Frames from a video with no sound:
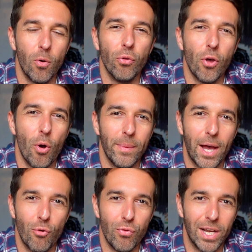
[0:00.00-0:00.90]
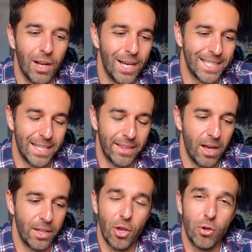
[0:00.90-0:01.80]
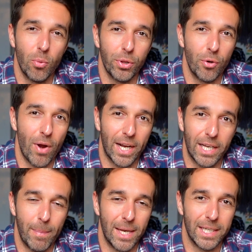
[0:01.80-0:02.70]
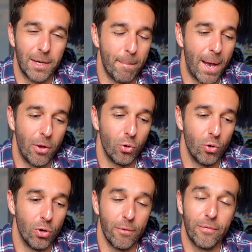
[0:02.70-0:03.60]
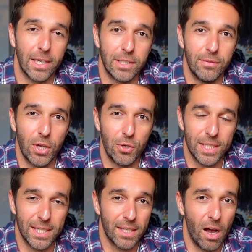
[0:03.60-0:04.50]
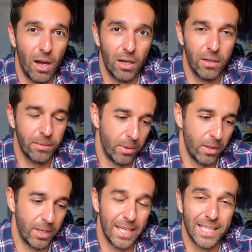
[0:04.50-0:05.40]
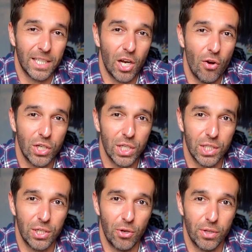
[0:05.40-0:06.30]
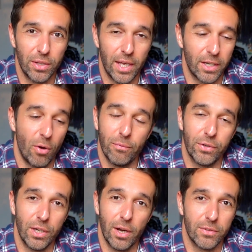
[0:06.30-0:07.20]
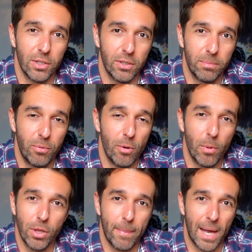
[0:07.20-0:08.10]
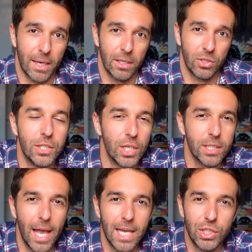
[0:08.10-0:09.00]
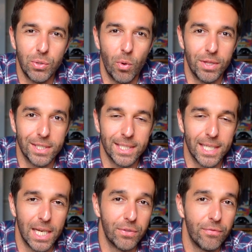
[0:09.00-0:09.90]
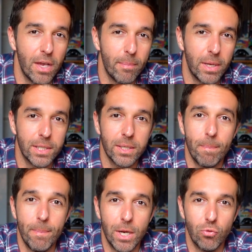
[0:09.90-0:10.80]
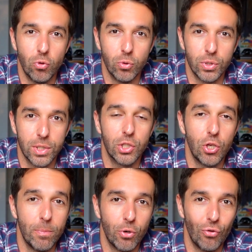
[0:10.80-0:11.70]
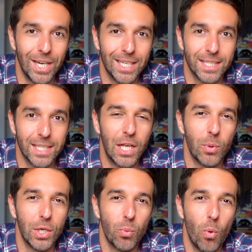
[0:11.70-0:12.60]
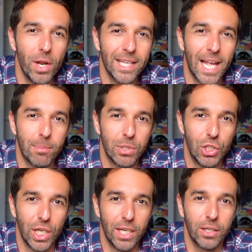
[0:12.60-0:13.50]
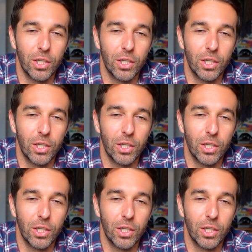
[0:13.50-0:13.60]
although I'm now realizing that I don't know what the recommended amount or effective doses are, but it's encouraging to know that they're confident enough to put them on the package. So just like AG1, this contains vitamins, minerals, super greens, as well as one adaptogen,